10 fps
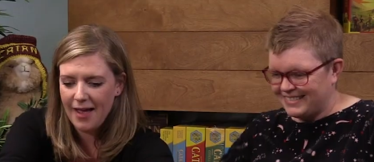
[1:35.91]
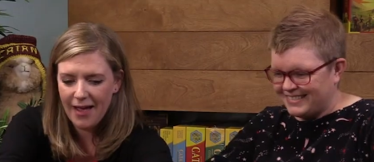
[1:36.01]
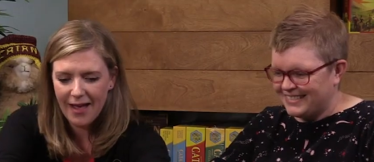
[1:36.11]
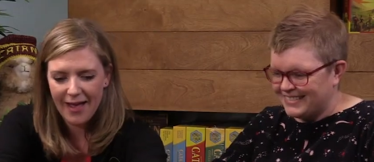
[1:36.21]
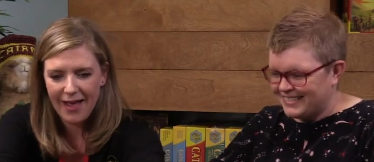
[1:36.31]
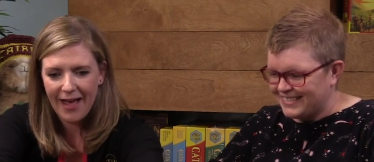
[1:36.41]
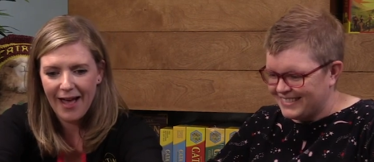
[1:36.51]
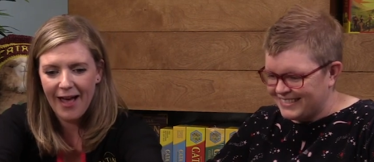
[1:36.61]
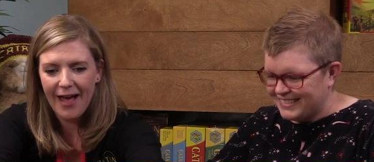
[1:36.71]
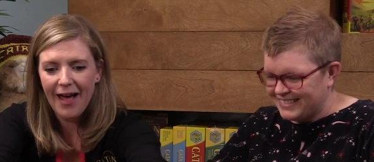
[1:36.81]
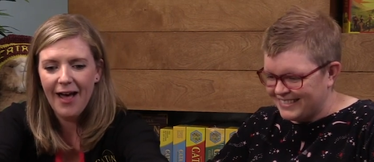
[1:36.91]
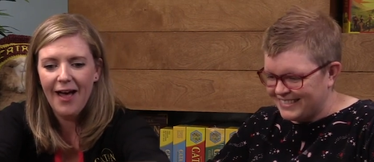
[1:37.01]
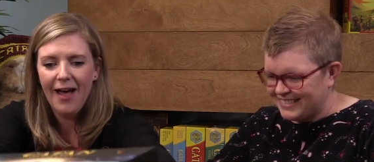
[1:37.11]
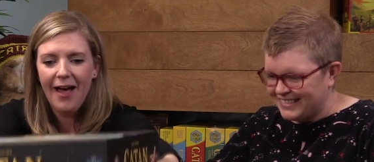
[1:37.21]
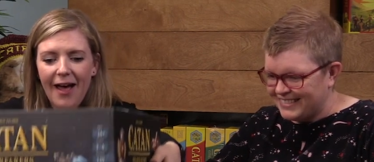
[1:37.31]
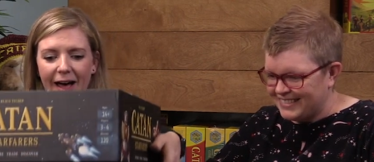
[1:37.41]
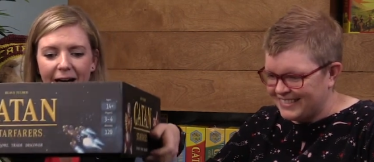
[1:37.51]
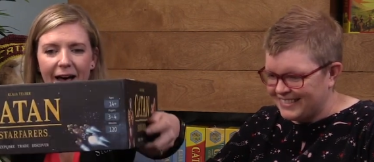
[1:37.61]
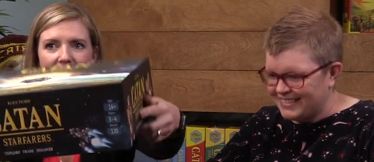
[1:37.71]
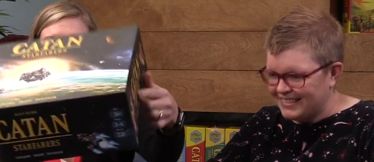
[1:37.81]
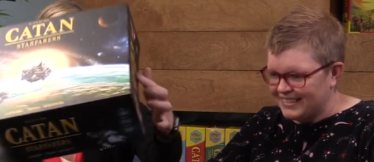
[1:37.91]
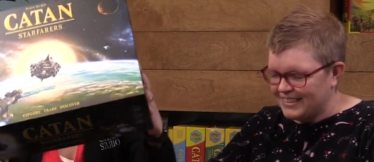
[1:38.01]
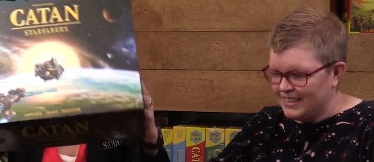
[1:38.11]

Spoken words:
Nobody speaks.